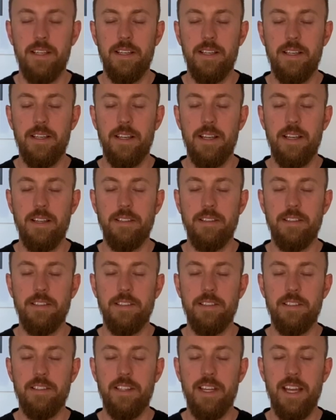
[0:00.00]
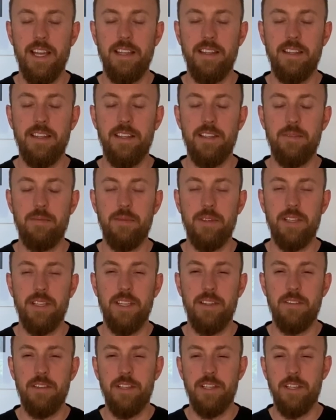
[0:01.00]
I'd like to just end this by
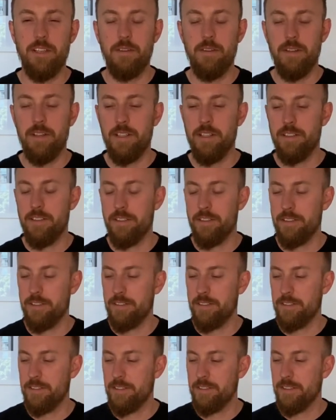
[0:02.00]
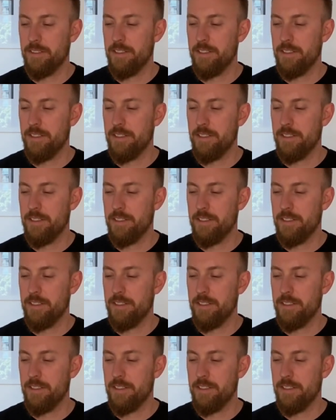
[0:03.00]
giving you a little